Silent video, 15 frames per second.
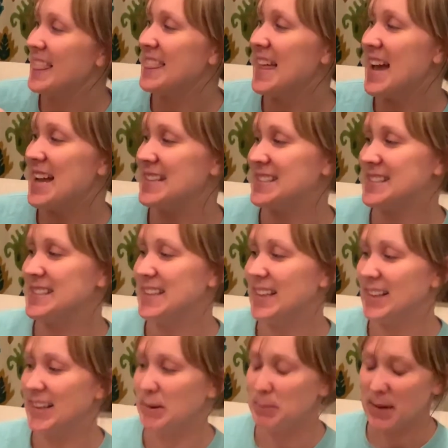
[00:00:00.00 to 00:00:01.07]
That
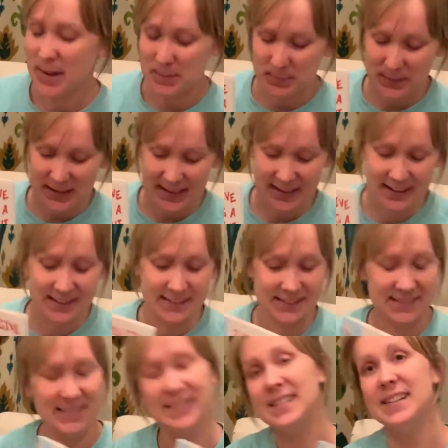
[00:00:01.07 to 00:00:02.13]
silly puppy.
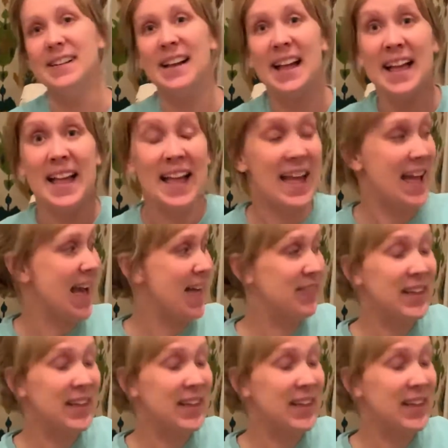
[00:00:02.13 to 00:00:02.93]
I